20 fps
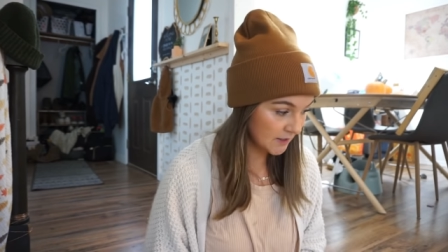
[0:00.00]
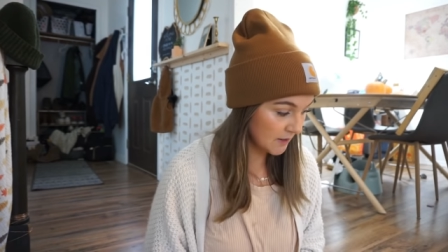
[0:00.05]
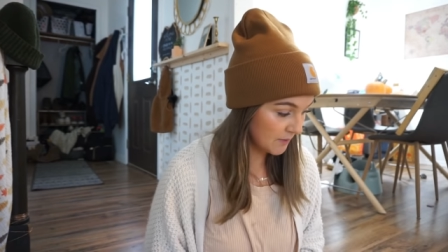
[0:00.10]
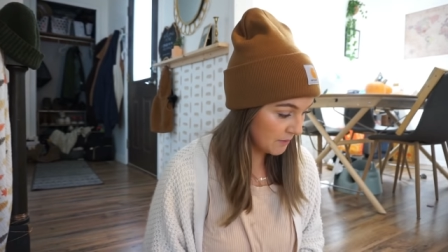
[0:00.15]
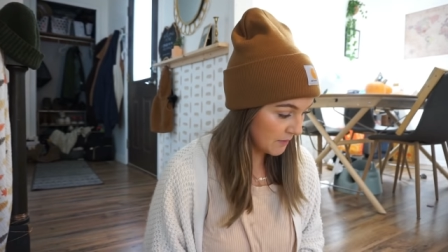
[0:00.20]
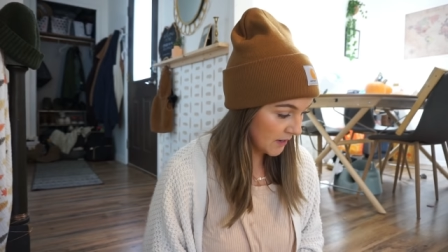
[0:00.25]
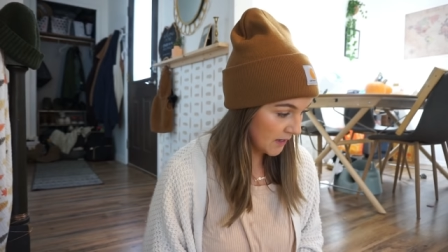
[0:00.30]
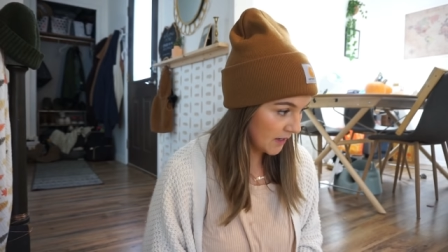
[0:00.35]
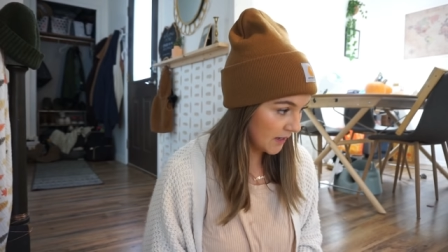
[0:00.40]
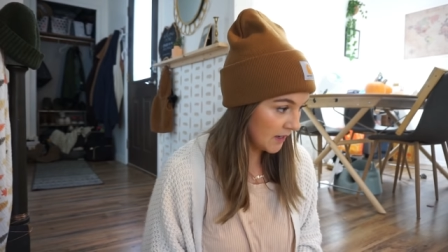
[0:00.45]
to
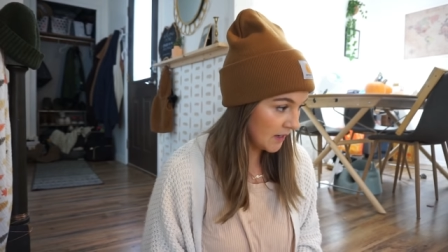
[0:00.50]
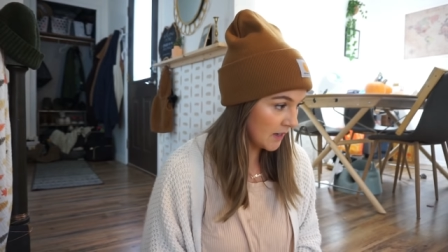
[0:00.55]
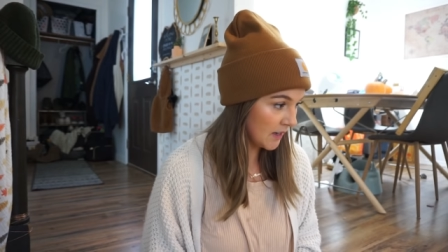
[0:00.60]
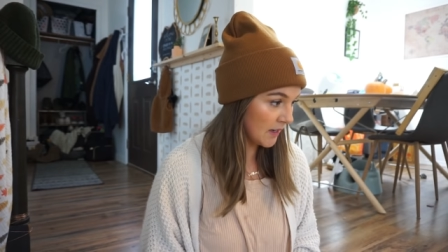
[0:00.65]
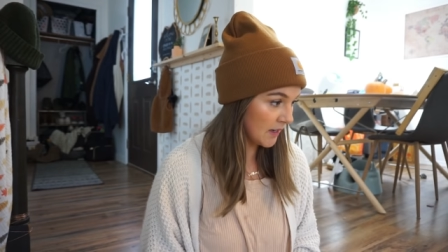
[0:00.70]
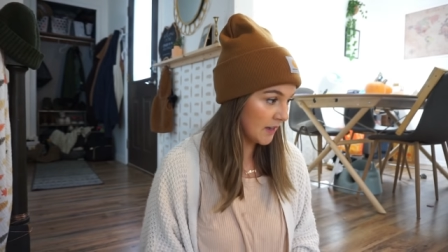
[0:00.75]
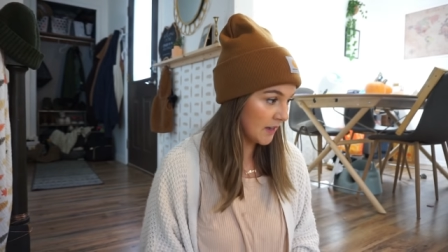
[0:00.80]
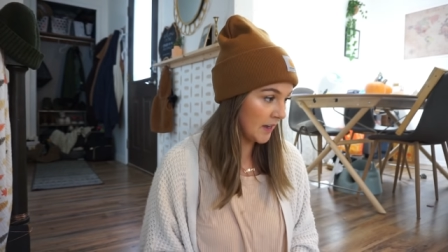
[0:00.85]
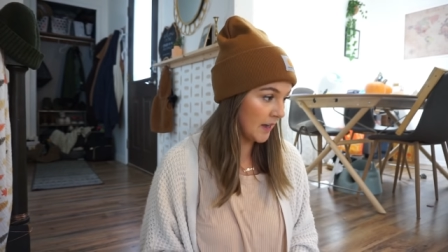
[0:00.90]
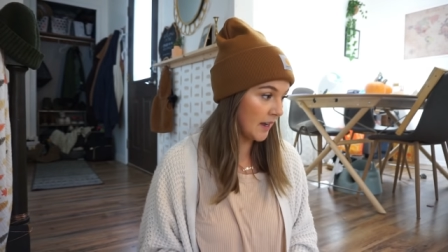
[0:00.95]
me
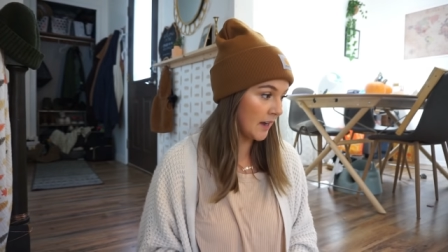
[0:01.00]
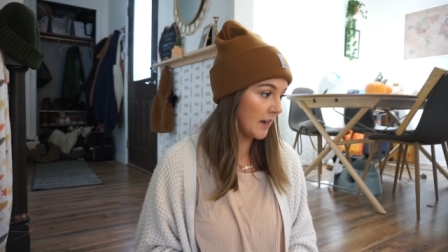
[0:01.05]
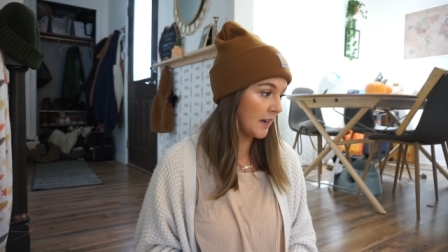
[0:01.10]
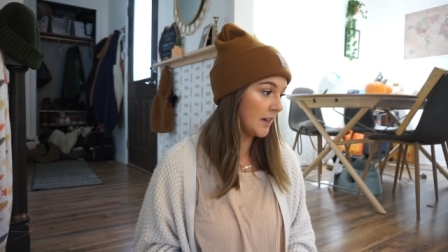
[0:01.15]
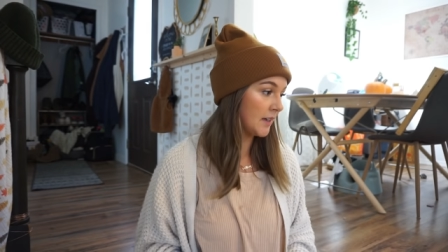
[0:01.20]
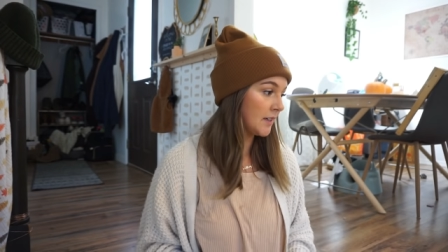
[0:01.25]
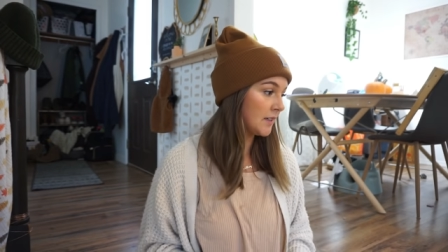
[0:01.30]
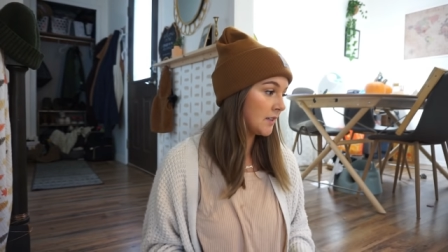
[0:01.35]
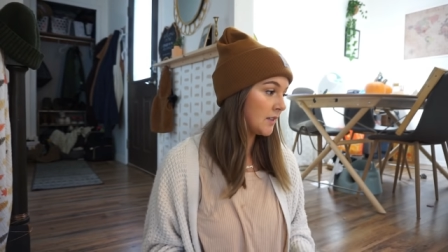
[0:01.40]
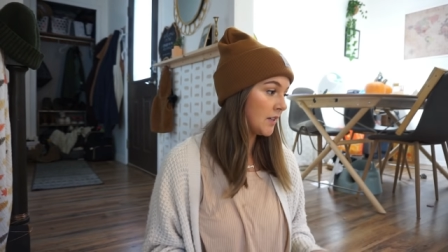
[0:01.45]

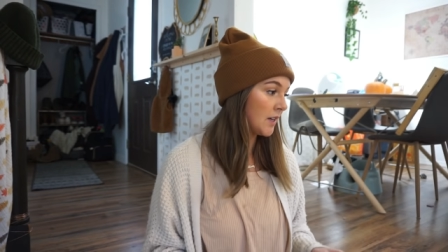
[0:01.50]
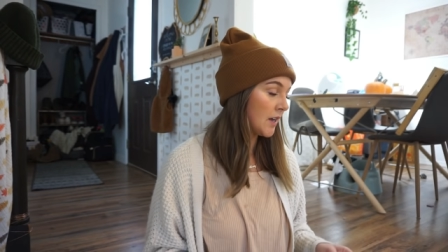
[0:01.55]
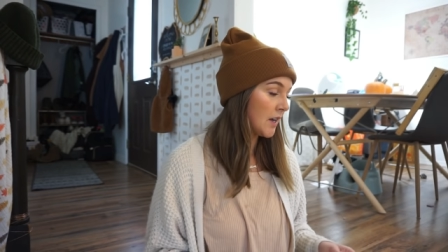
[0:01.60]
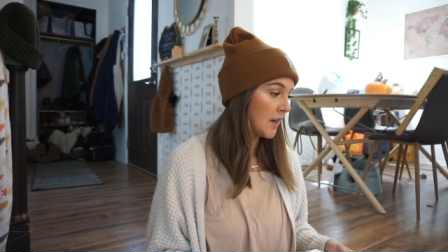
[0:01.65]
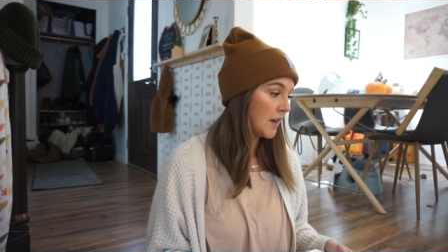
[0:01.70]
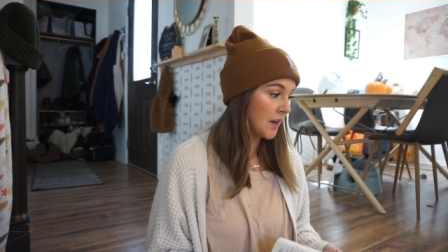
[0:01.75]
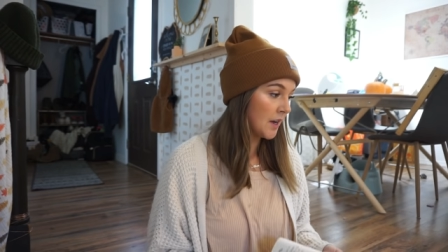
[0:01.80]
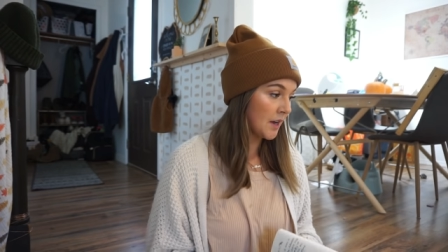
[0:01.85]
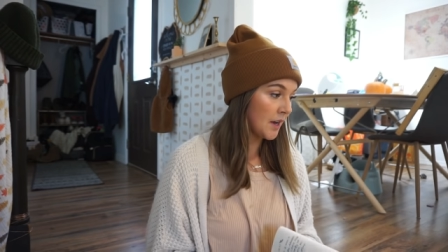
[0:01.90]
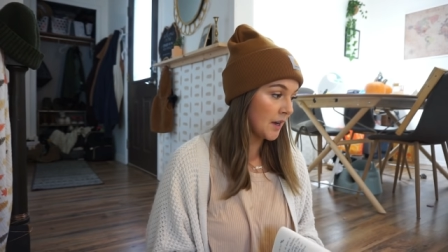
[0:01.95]
and
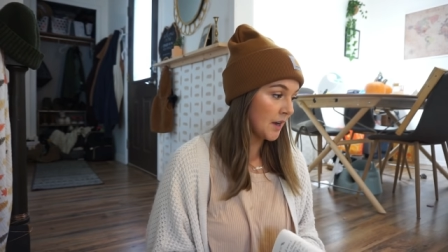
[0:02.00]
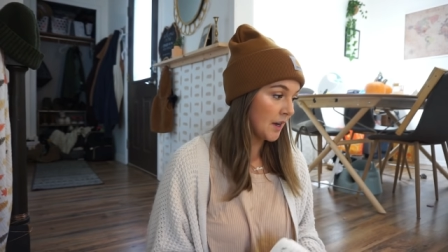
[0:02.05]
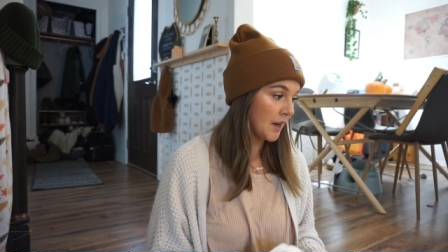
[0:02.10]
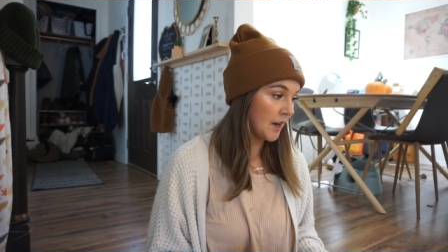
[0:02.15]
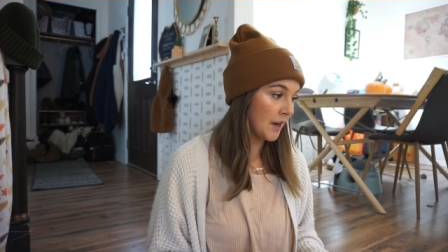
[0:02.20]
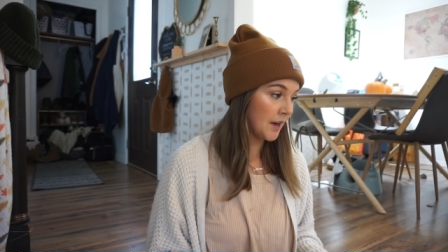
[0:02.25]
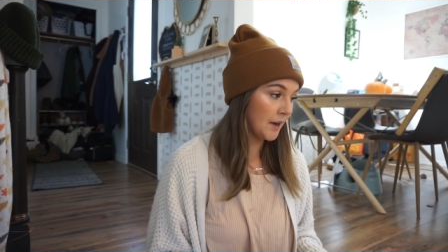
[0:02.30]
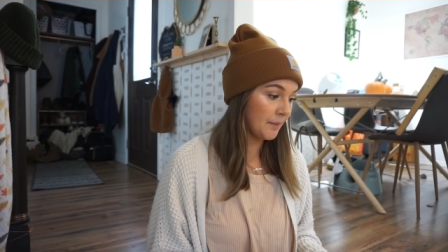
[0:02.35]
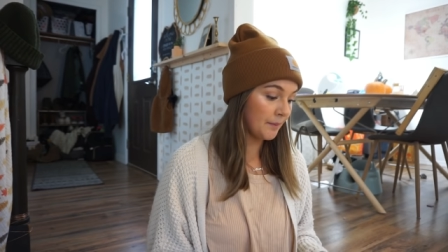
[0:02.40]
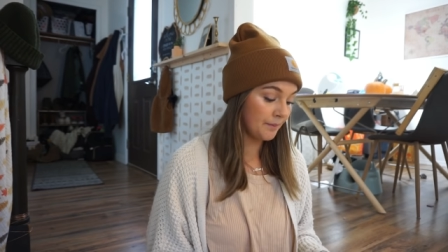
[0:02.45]

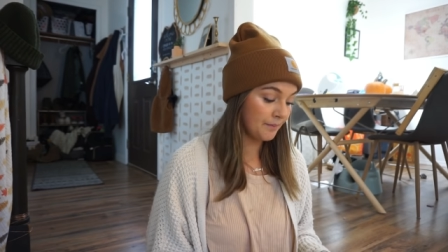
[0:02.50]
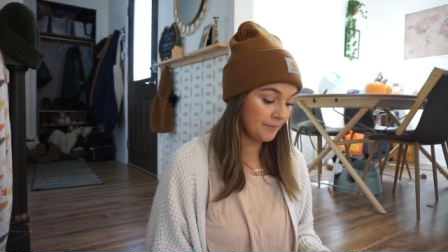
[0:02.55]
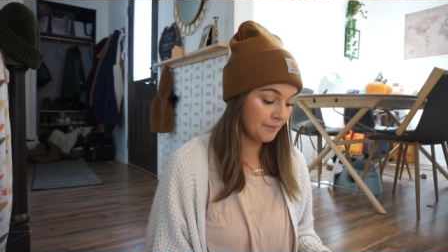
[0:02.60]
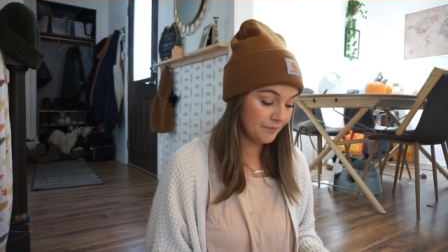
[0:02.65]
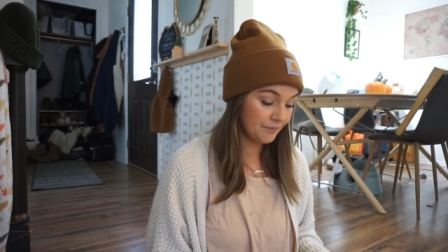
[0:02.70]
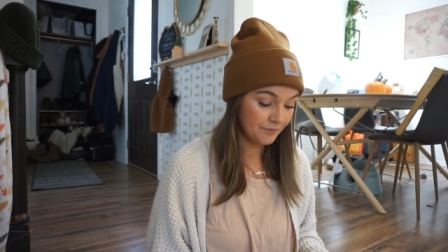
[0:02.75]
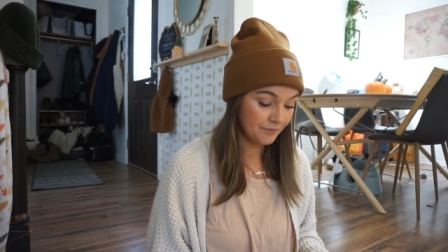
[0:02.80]
um,